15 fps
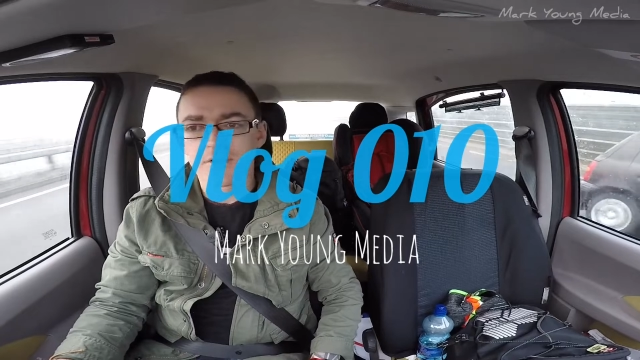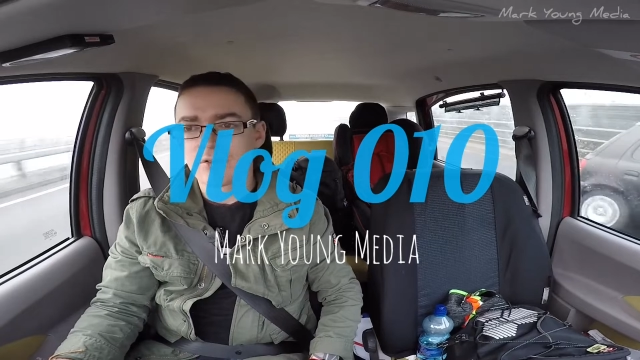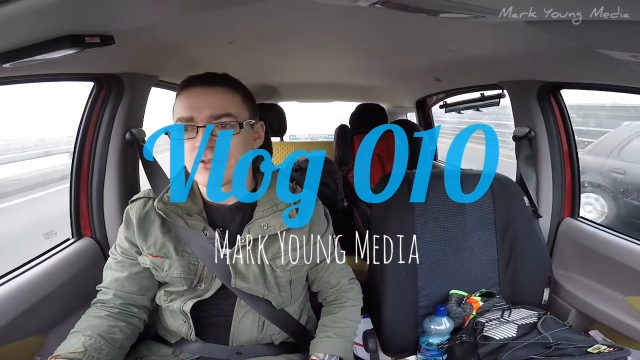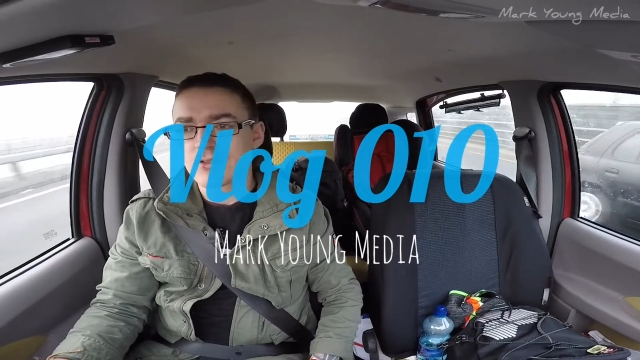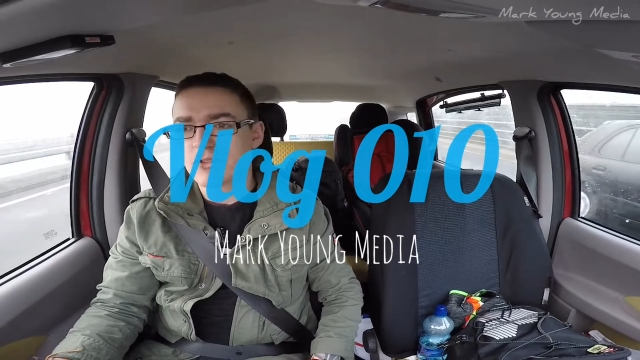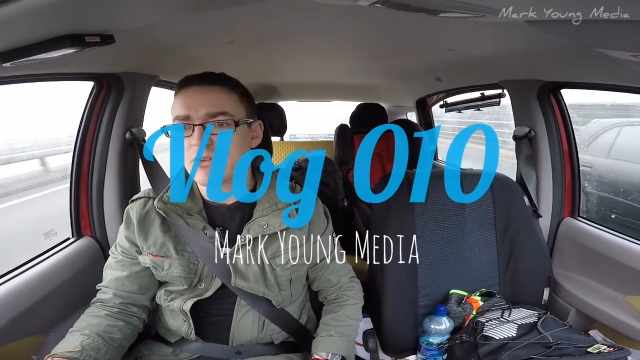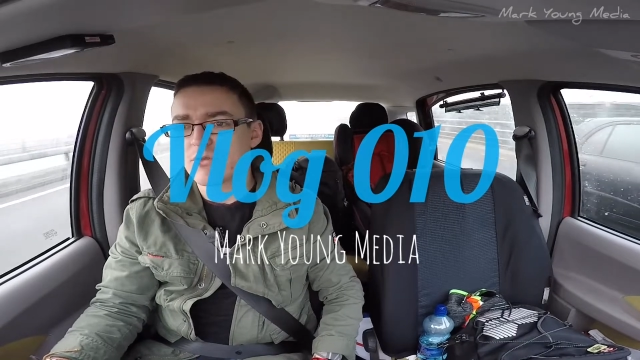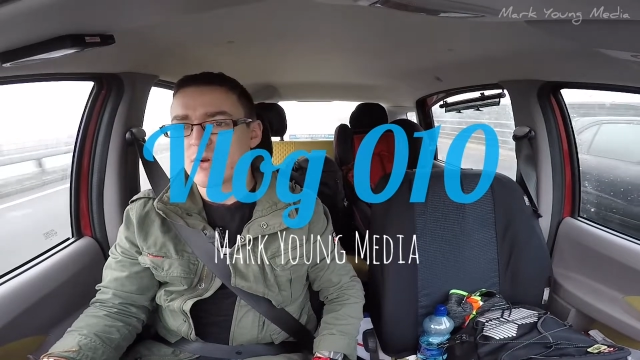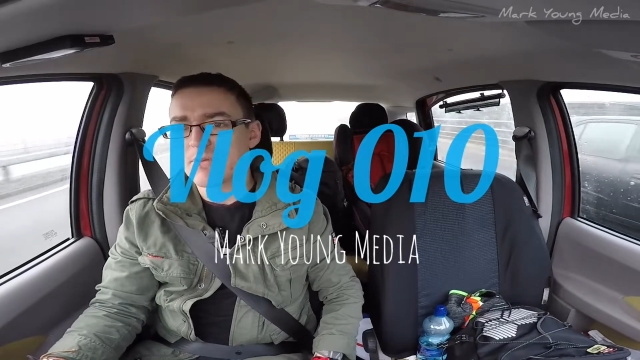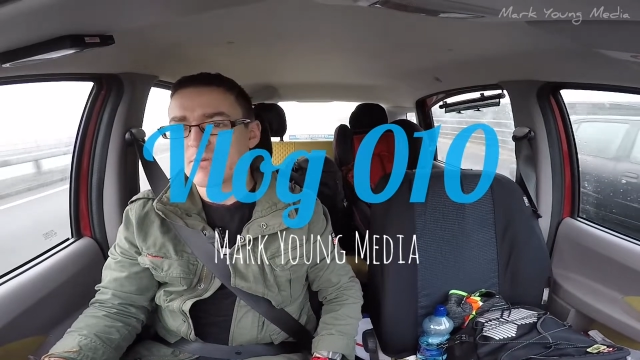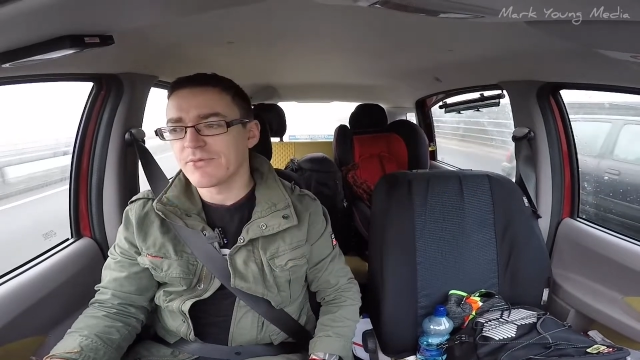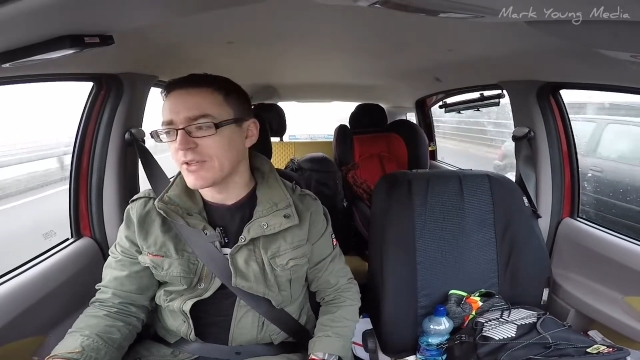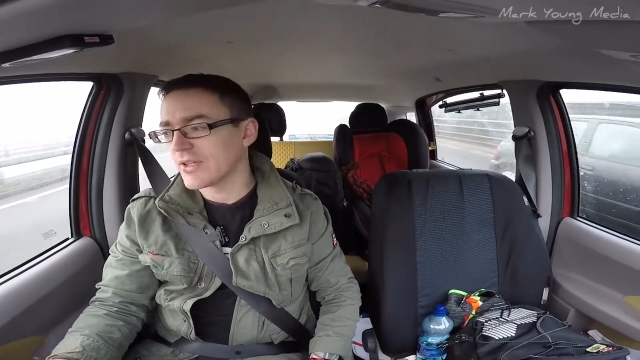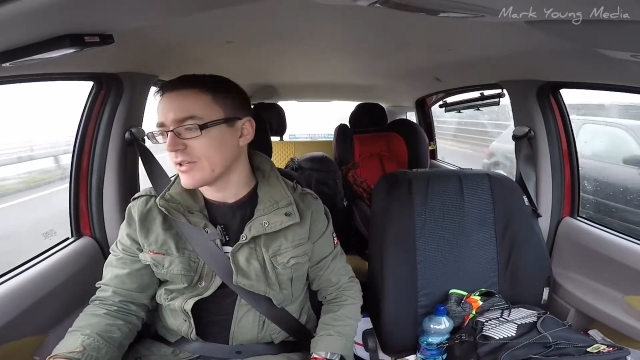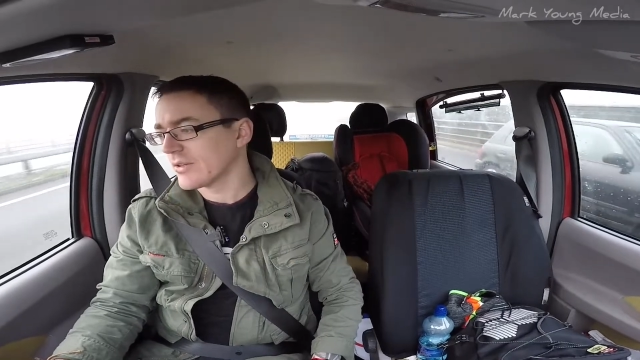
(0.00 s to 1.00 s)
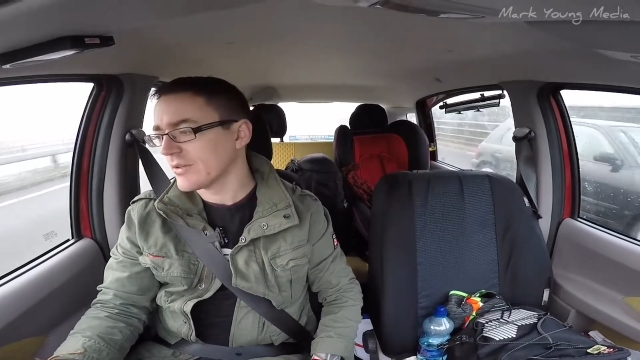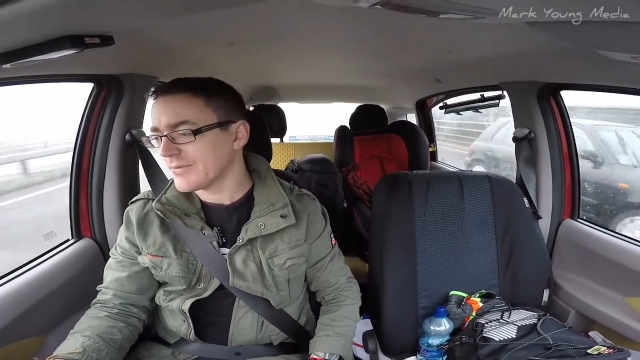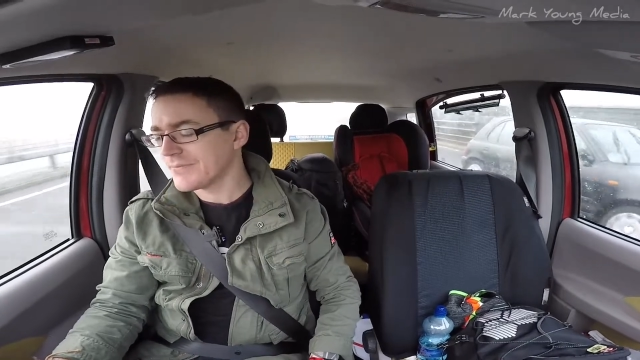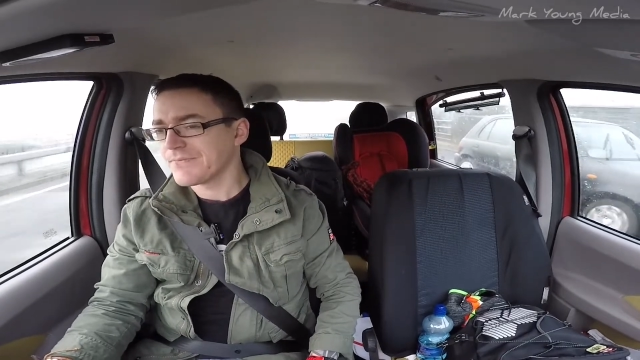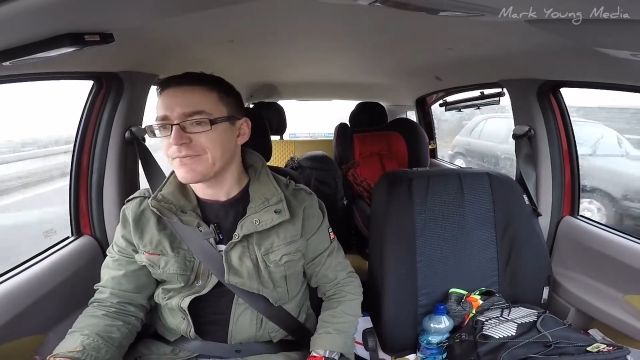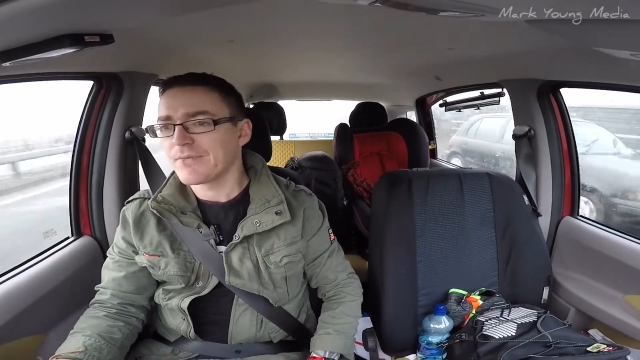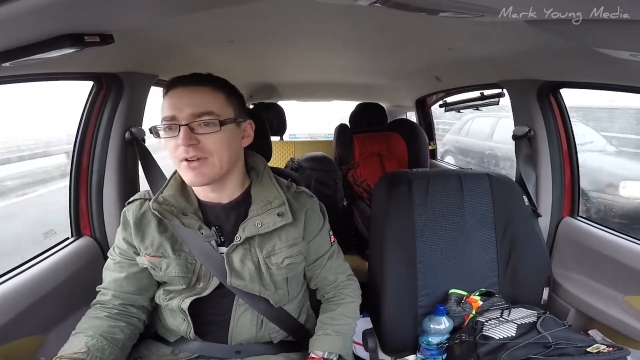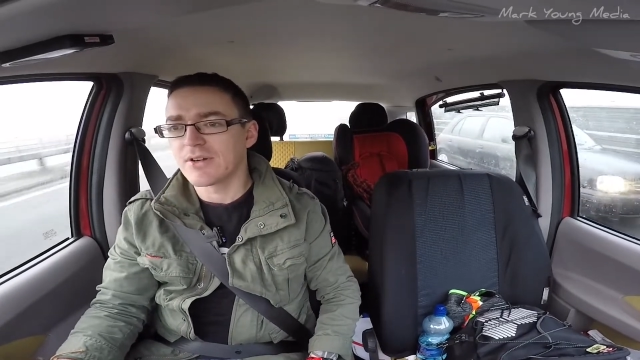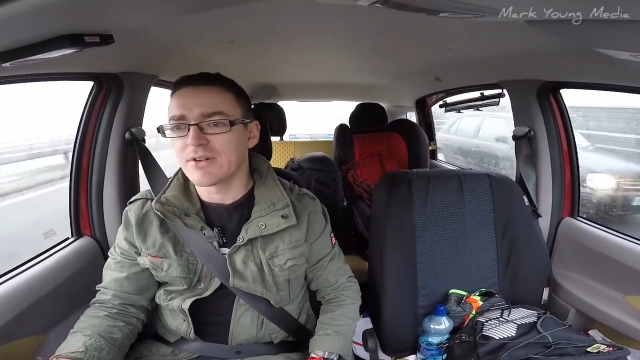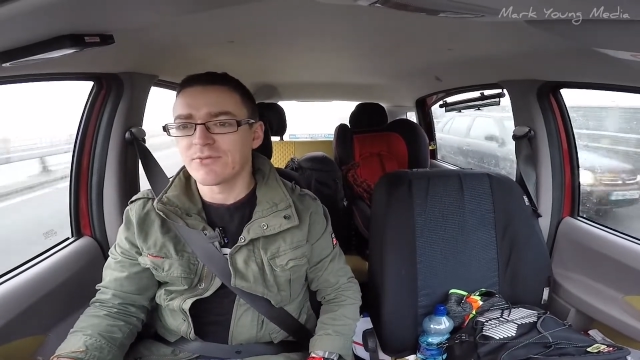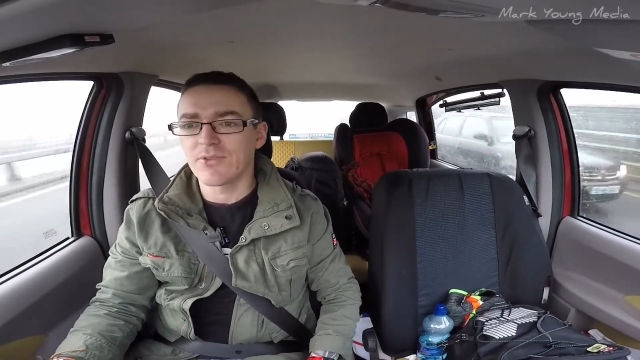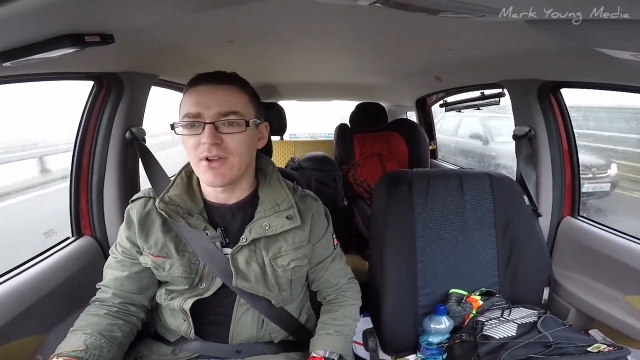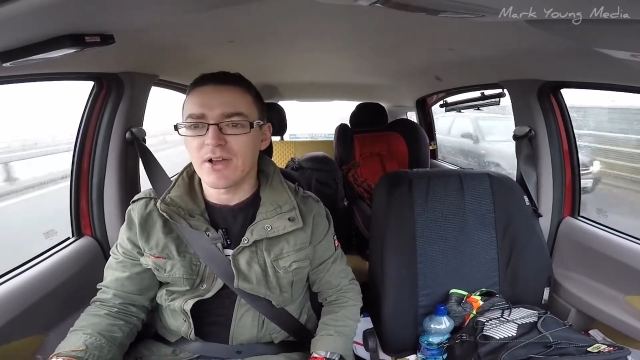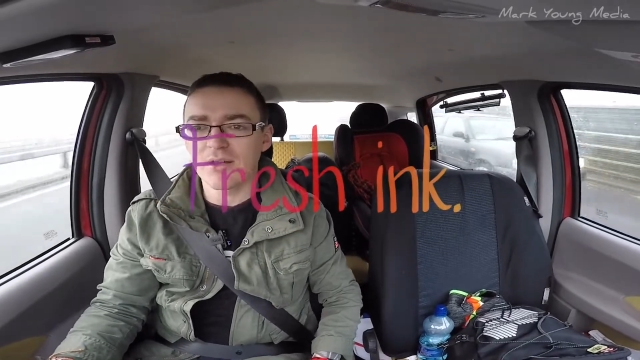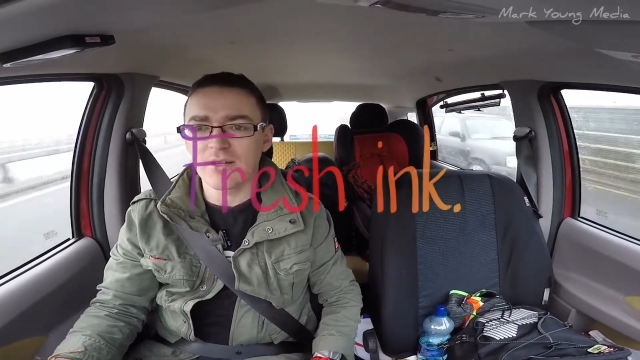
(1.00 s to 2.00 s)
threw up a video or a
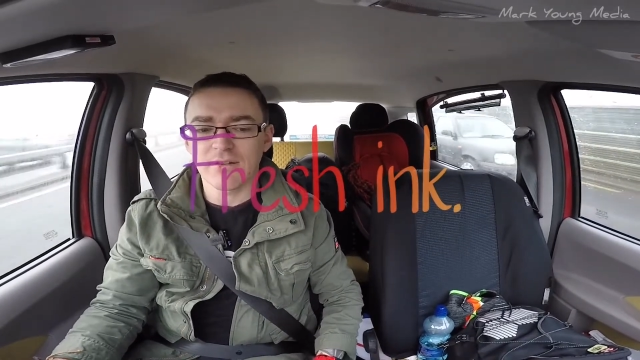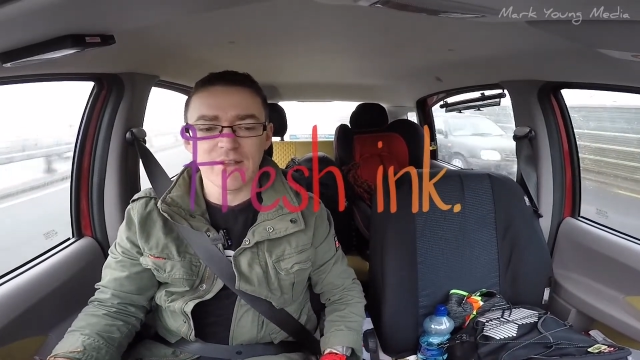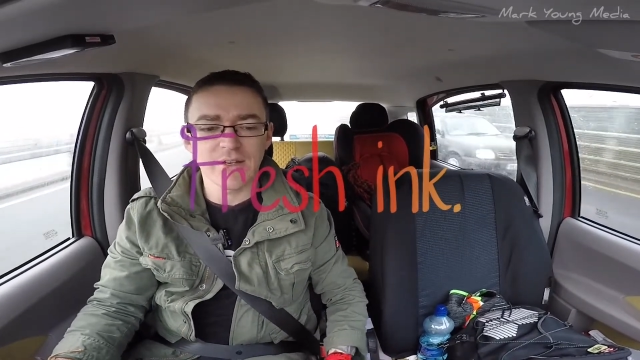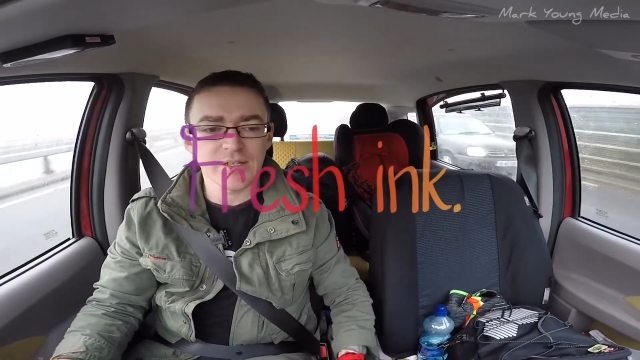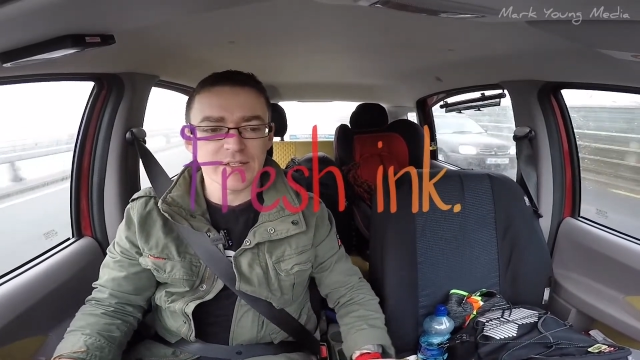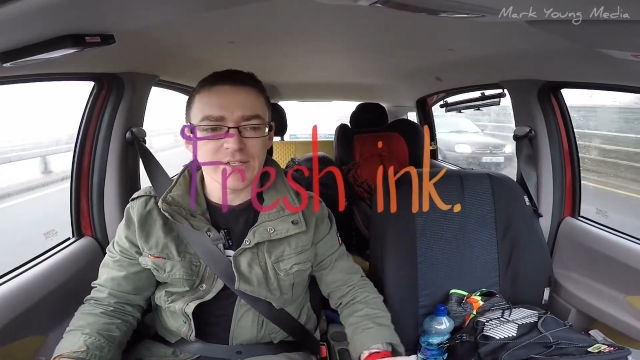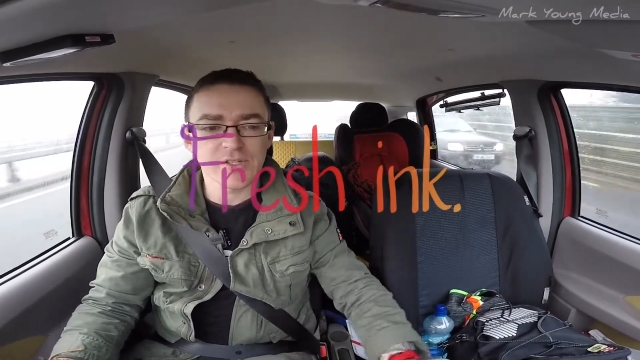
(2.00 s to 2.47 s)
vlog or anything.